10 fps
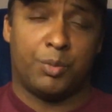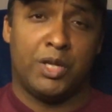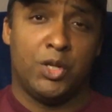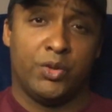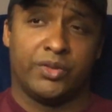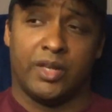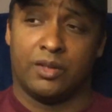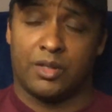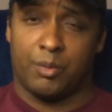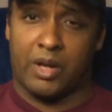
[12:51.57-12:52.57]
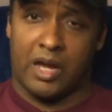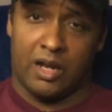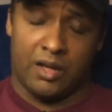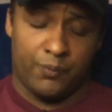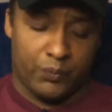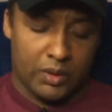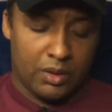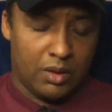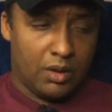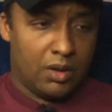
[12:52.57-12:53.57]
be used in some kind of
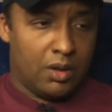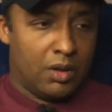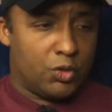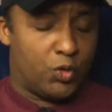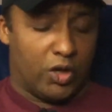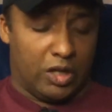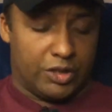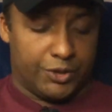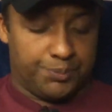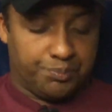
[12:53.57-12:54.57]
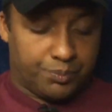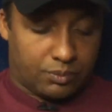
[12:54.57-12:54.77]
trilogy.